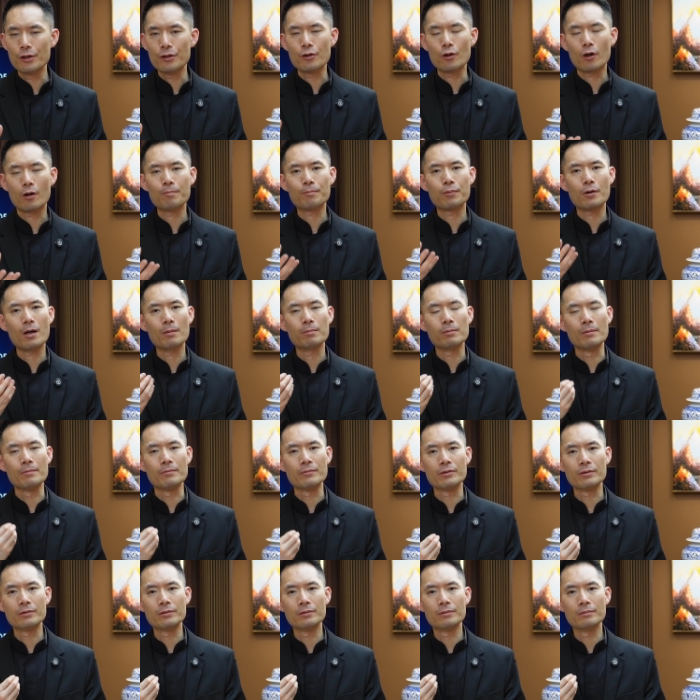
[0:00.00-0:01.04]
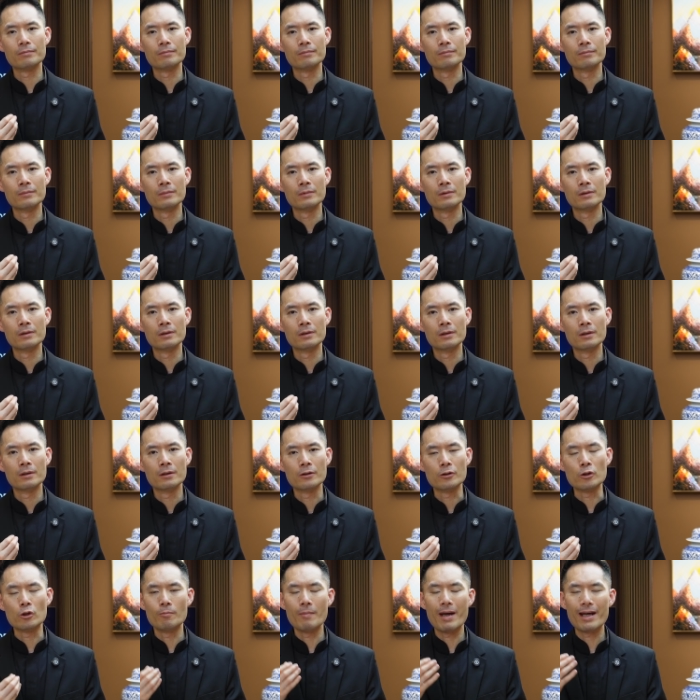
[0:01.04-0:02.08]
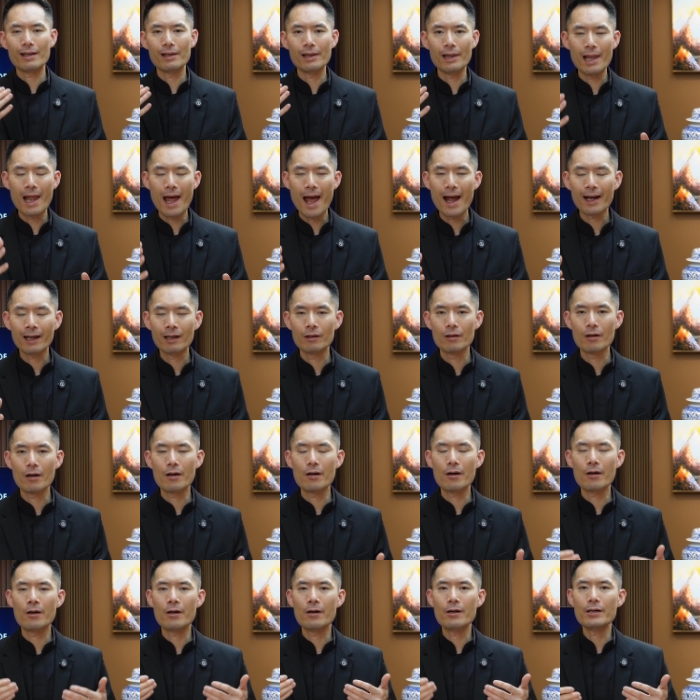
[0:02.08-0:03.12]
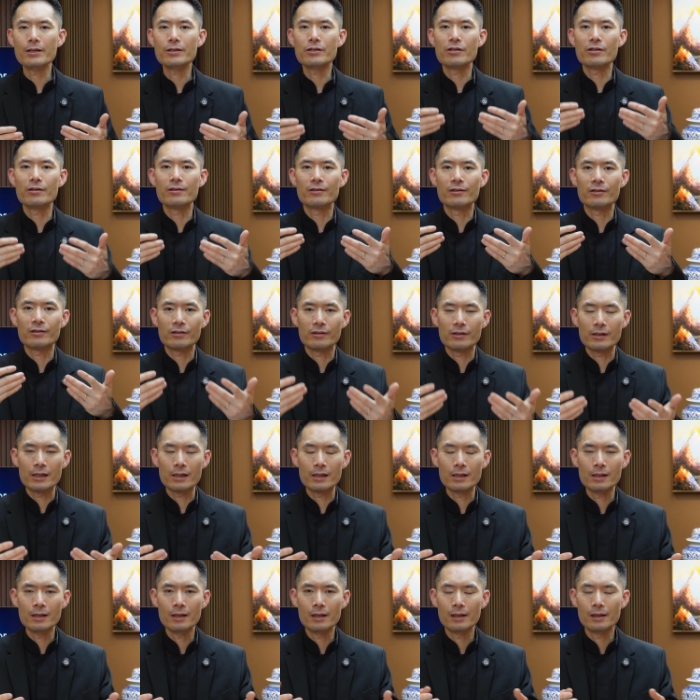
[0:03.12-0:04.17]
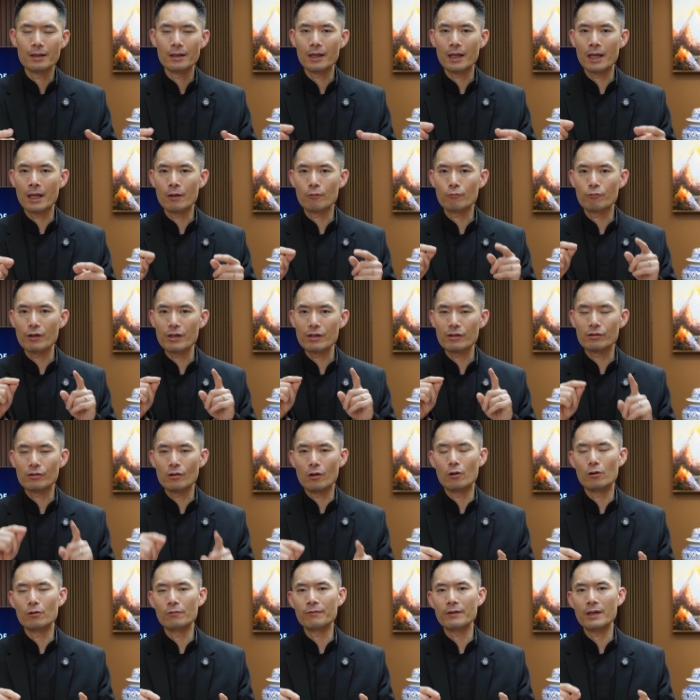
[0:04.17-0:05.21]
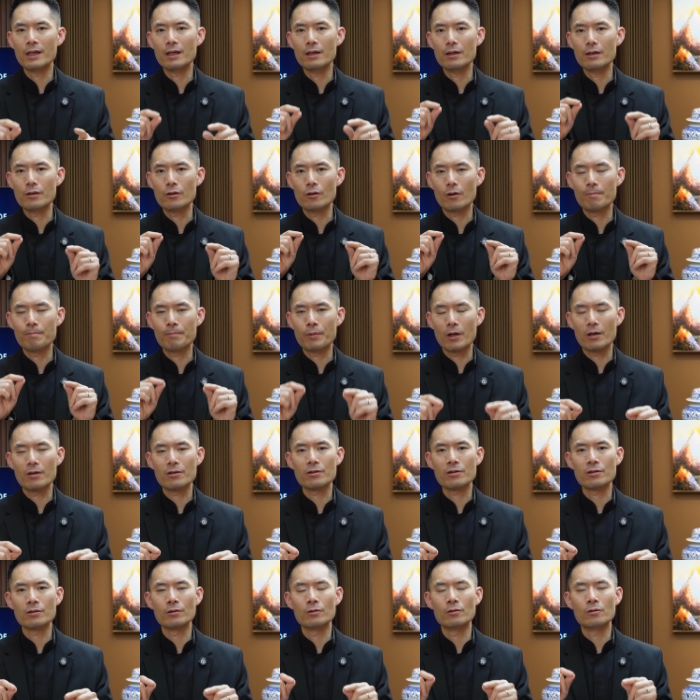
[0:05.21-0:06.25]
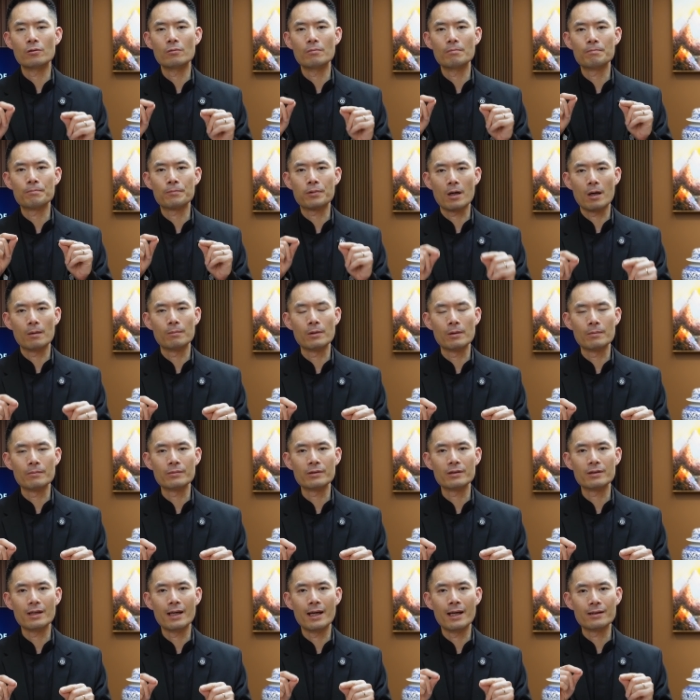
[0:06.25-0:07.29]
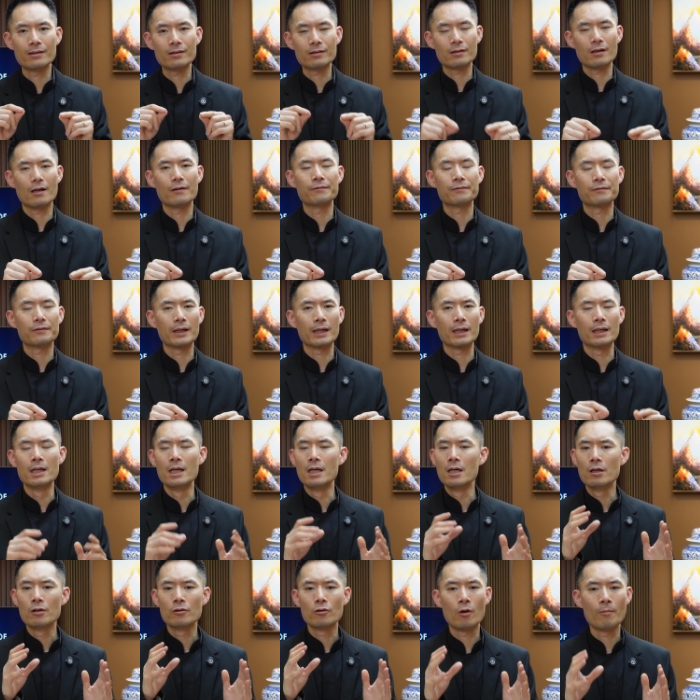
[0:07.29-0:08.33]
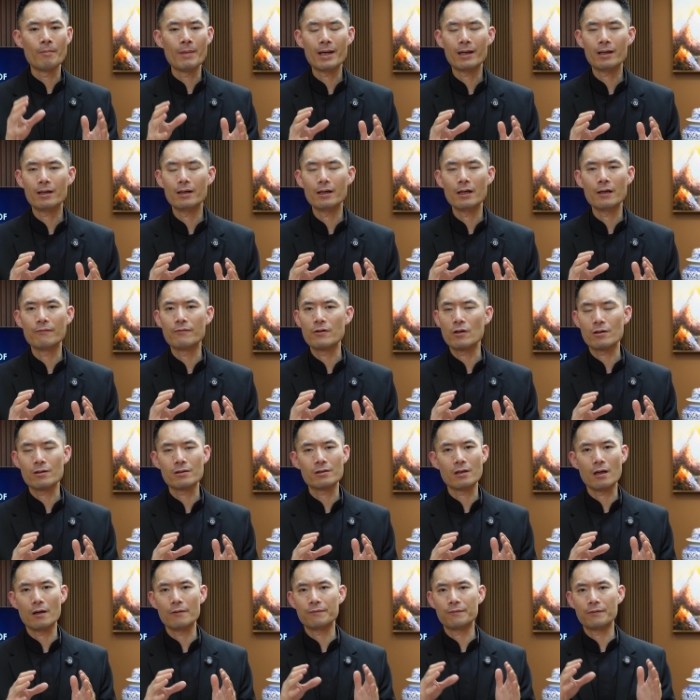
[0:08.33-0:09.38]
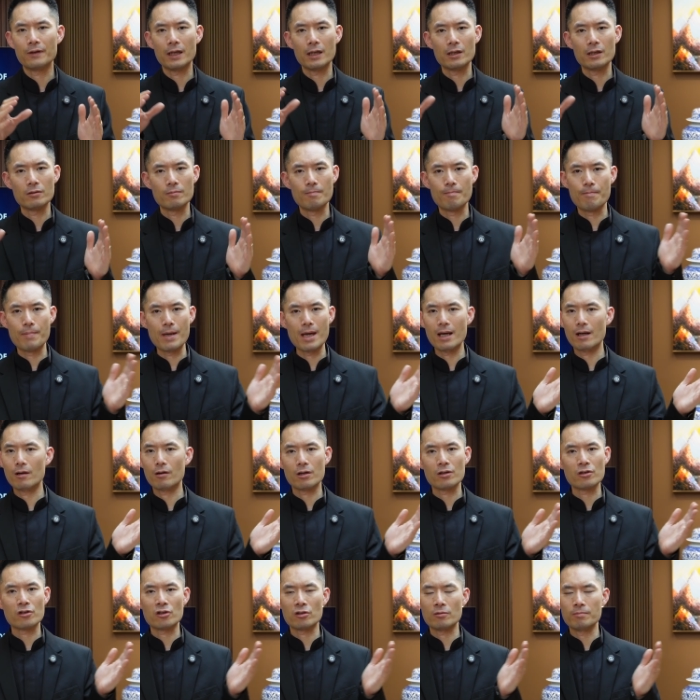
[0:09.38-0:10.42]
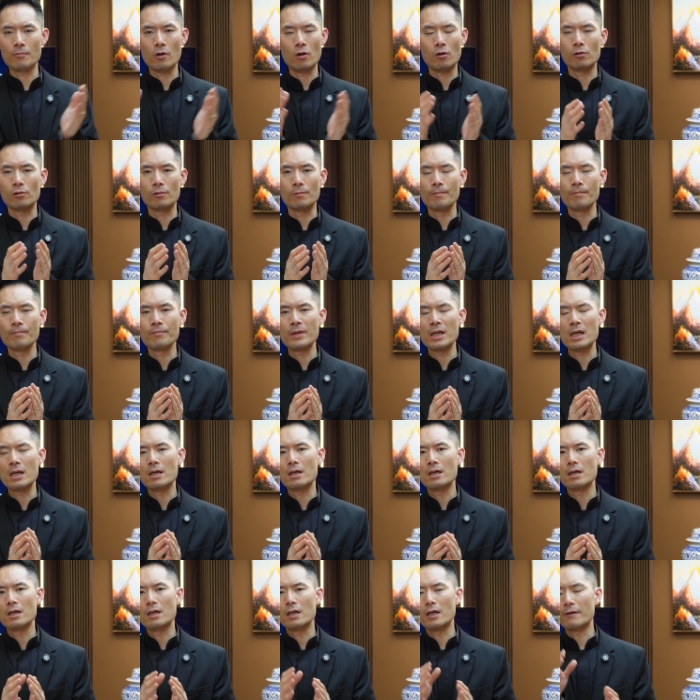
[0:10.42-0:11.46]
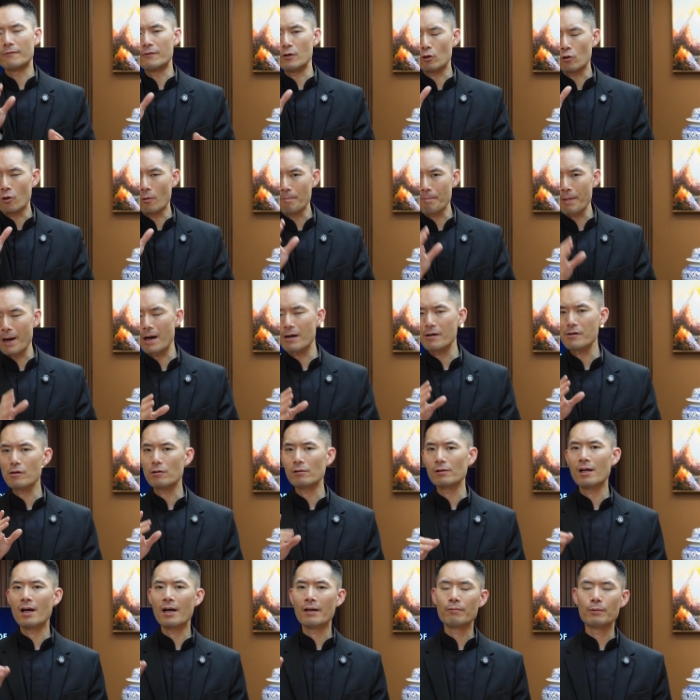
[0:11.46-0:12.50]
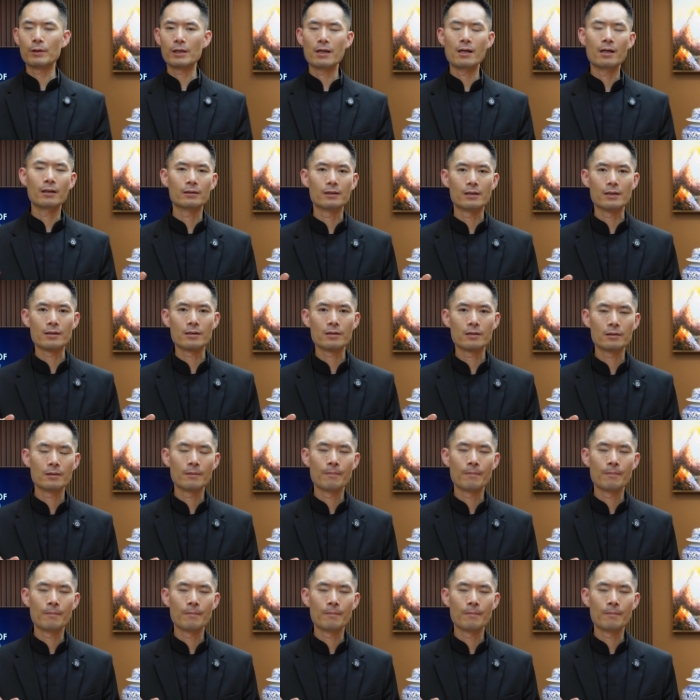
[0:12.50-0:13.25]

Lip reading: your problems. You may lack urgency in resolving your personal problems and suffering, no matter if your suffering is big or small. If you compare your life with others,